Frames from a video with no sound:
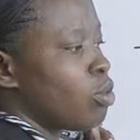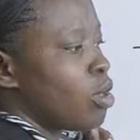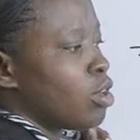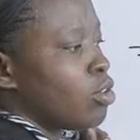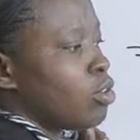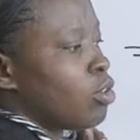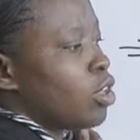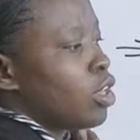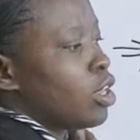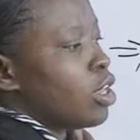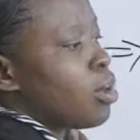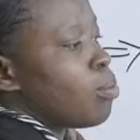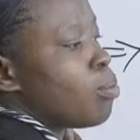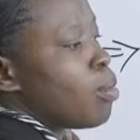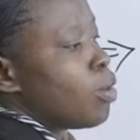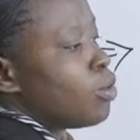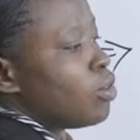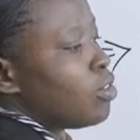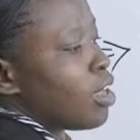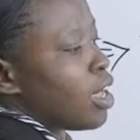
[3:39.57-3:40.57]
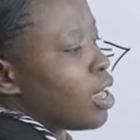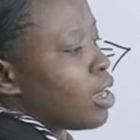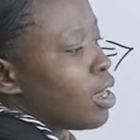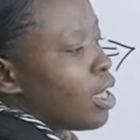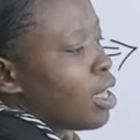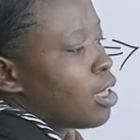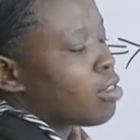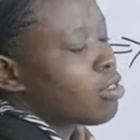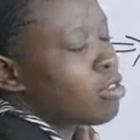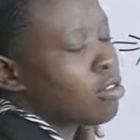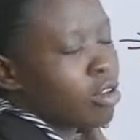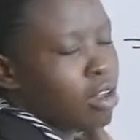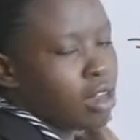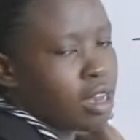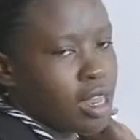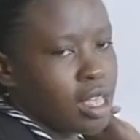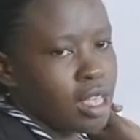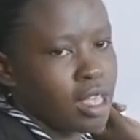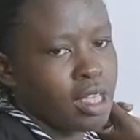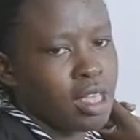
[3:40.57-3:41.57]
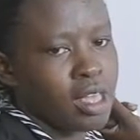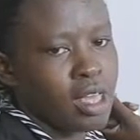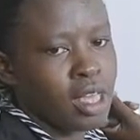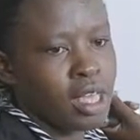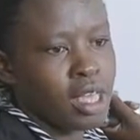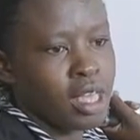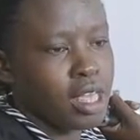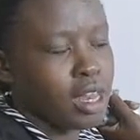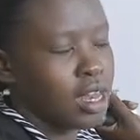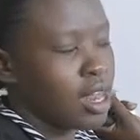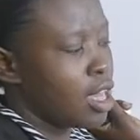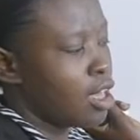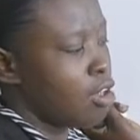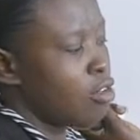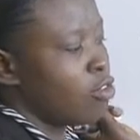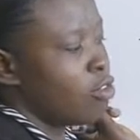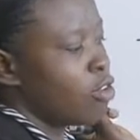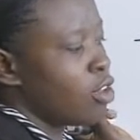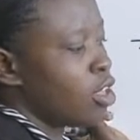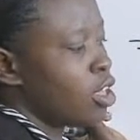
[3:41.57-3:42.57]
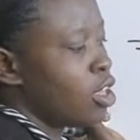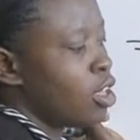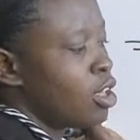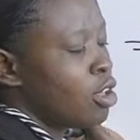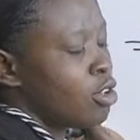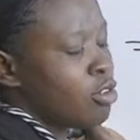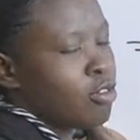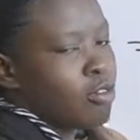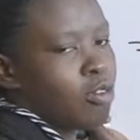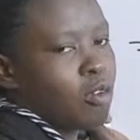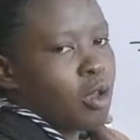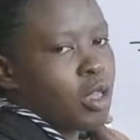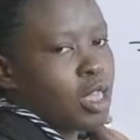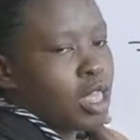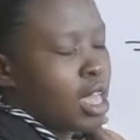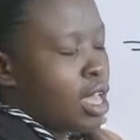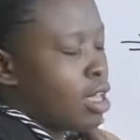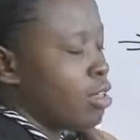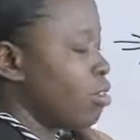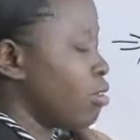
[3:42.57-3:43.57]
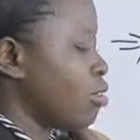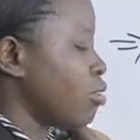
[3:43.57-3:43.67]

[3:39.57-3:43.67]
We are talking about an extra day in every 4 years.